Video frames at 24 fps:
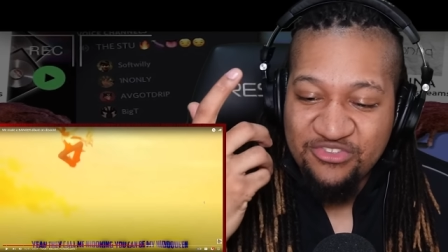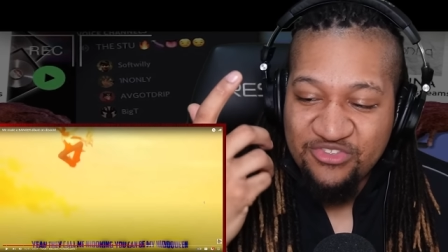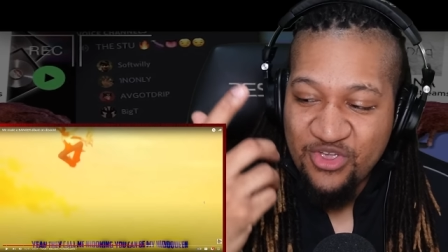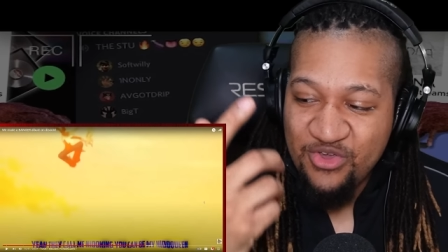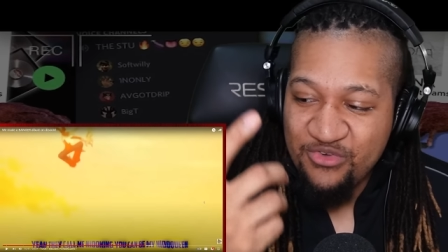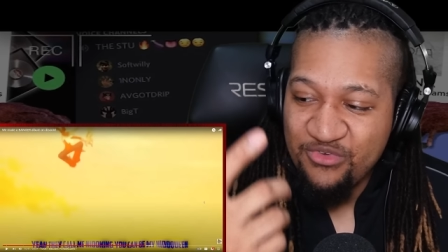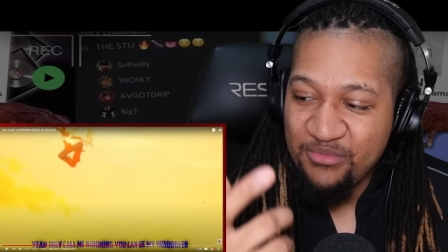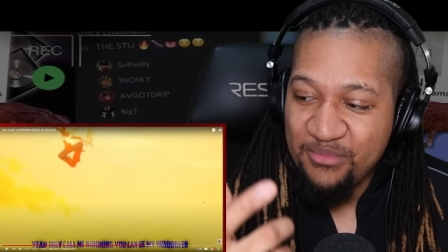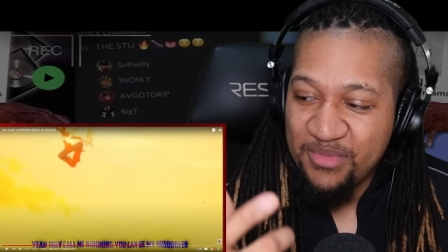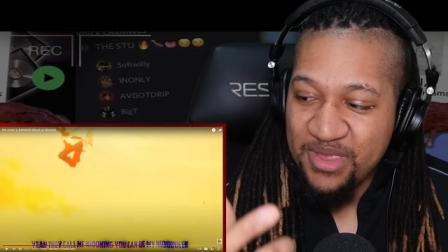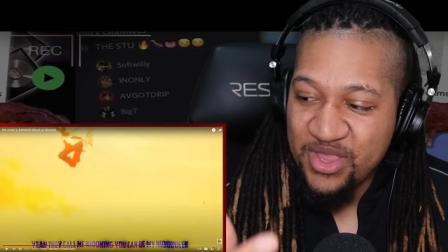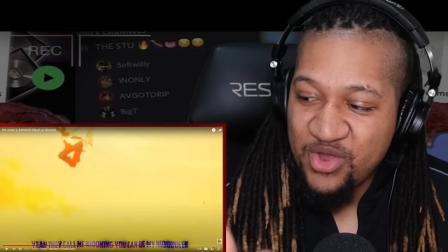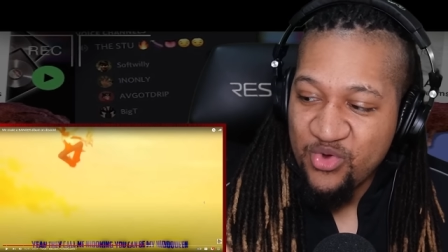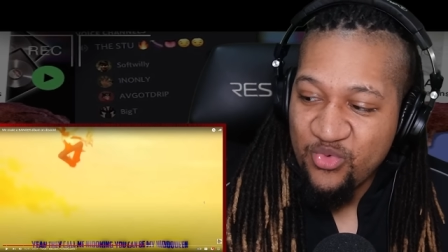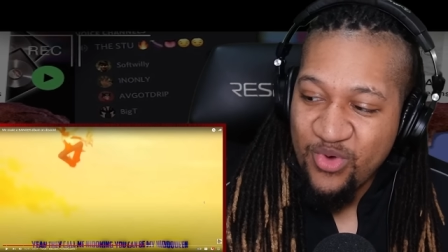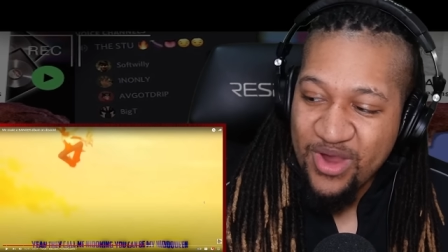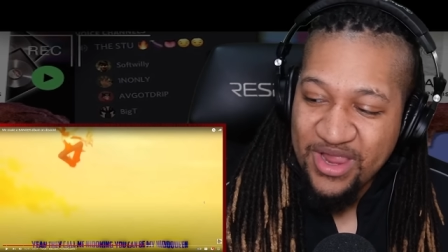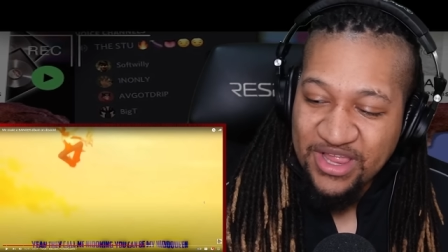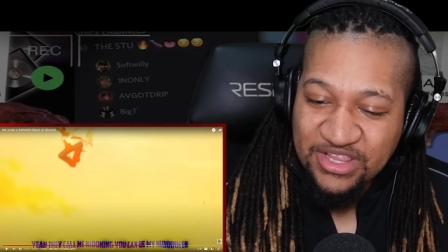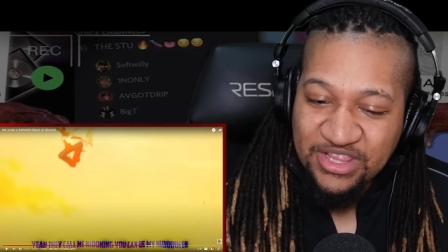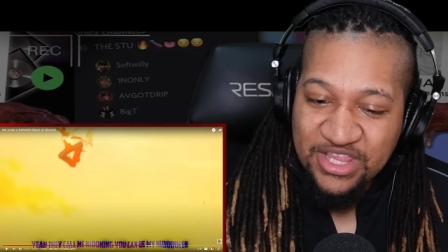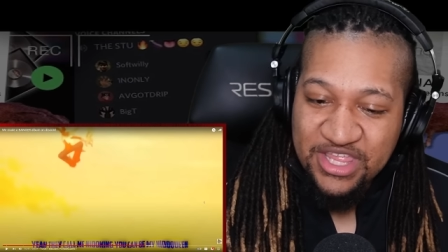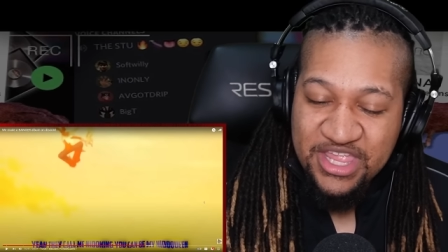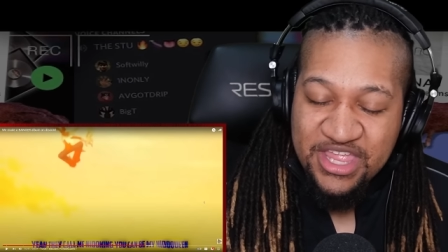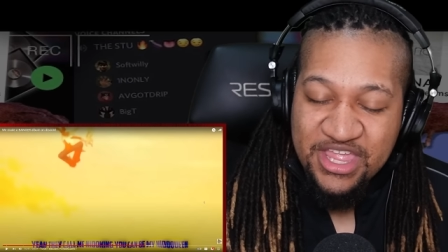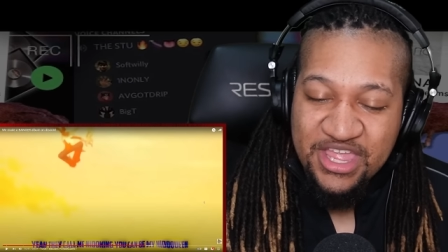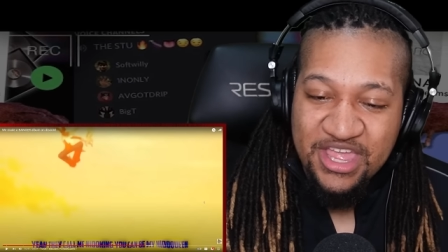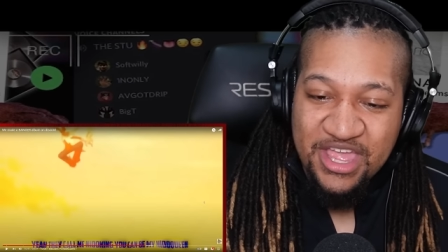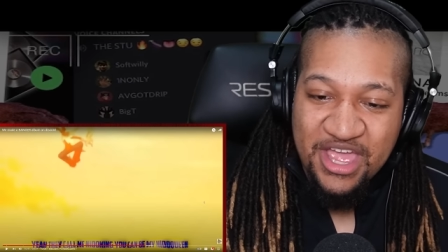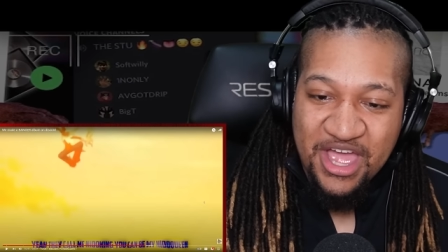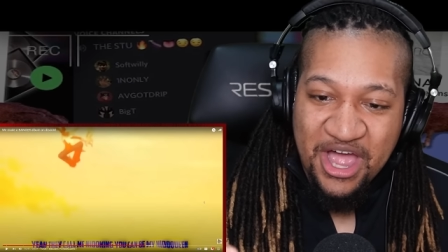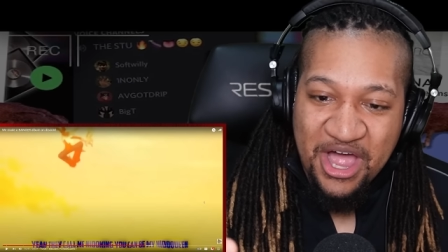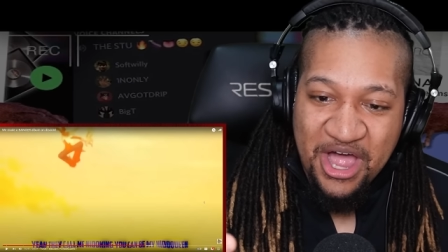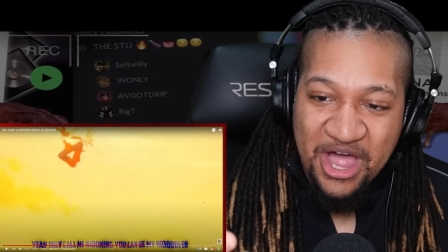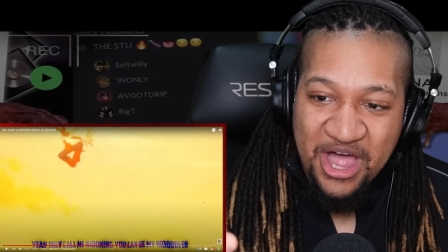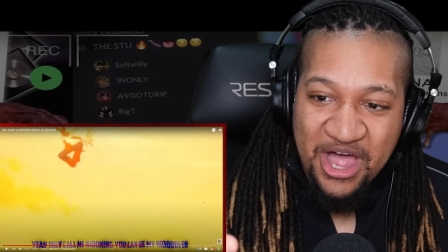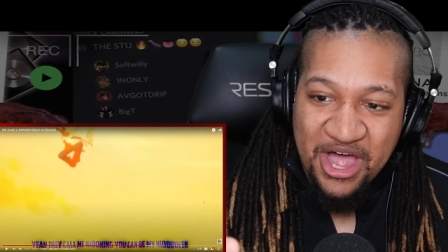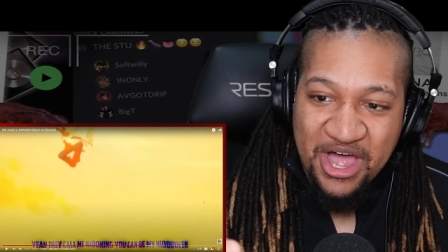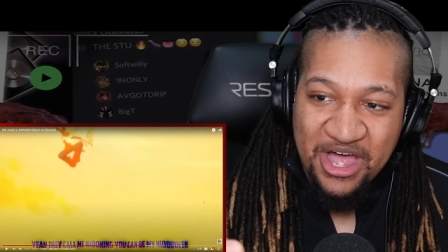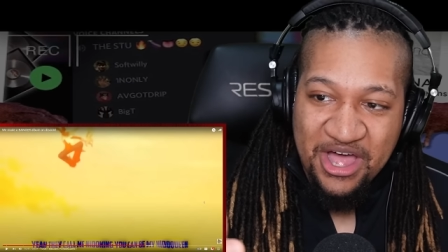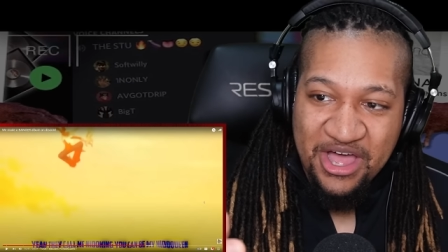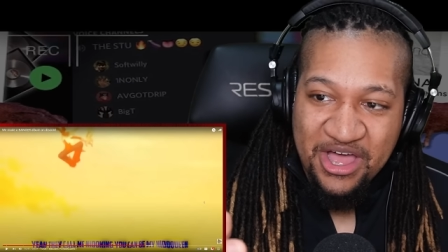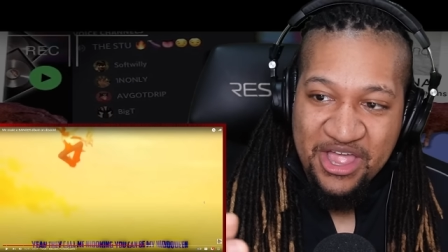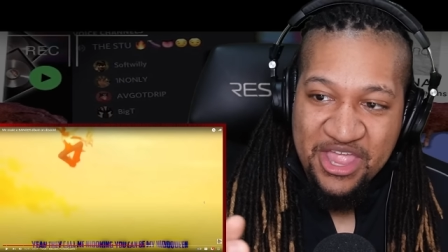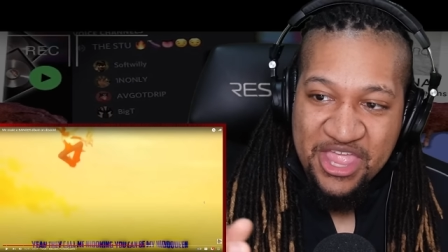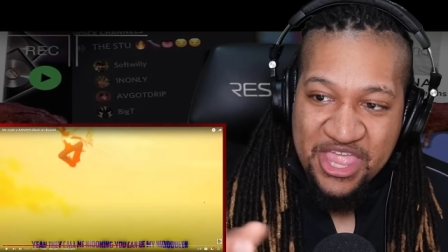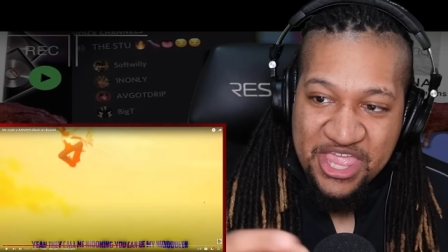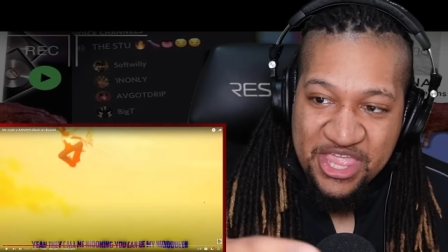serving me correctly,
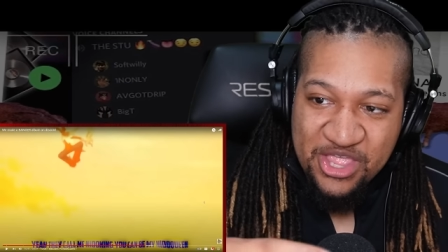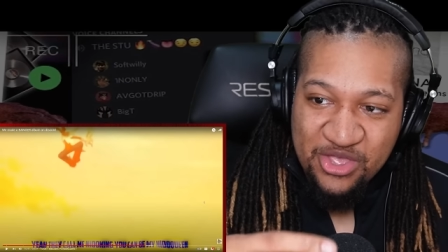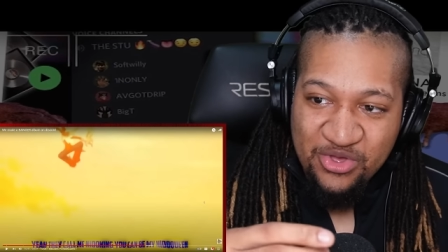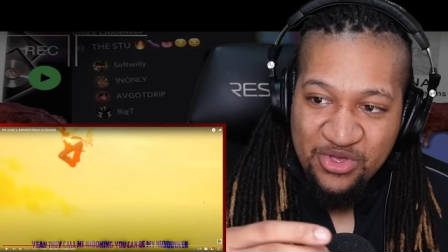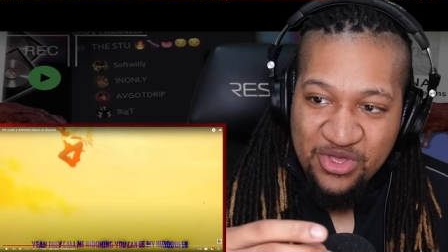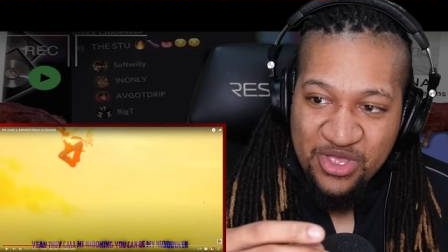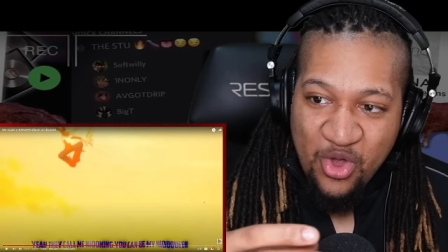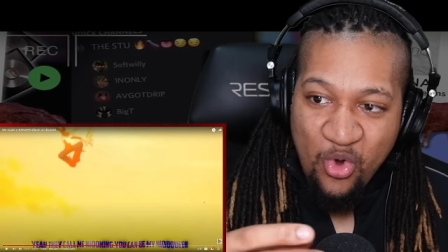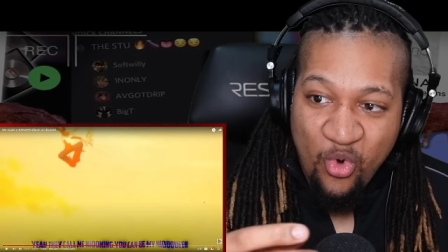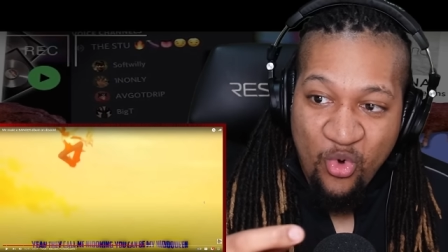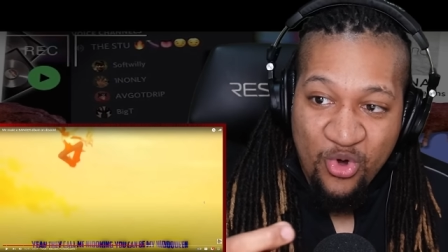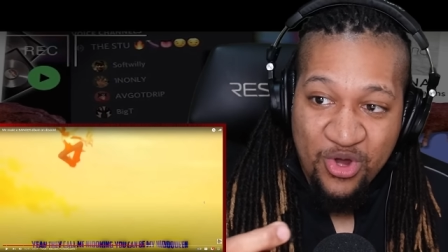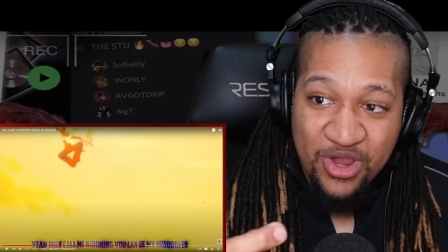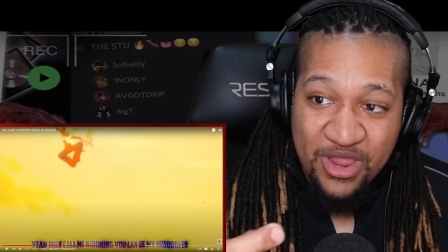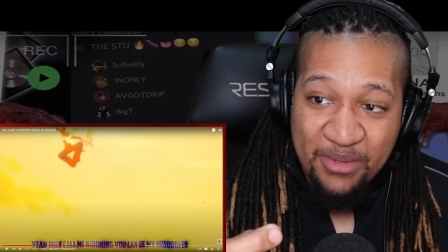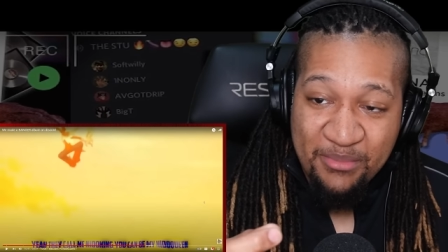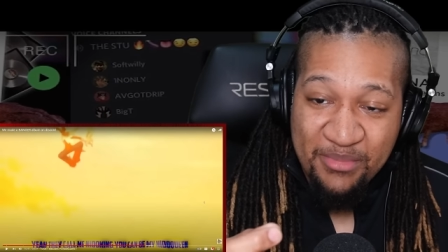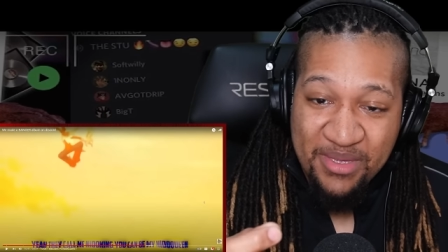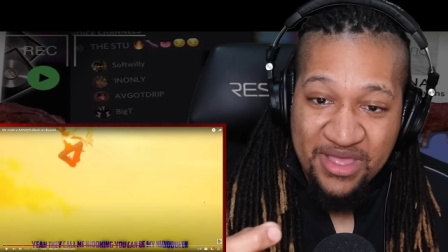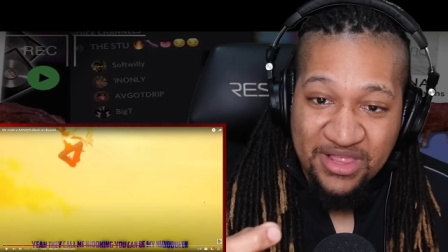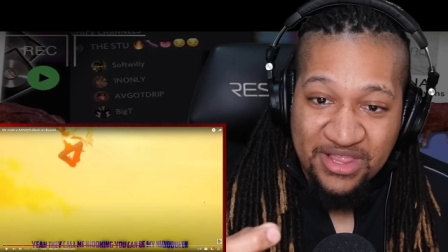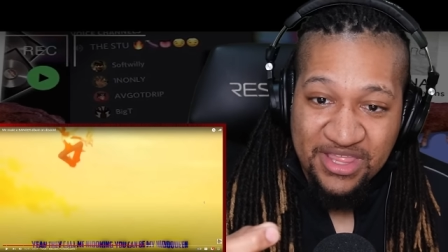Orian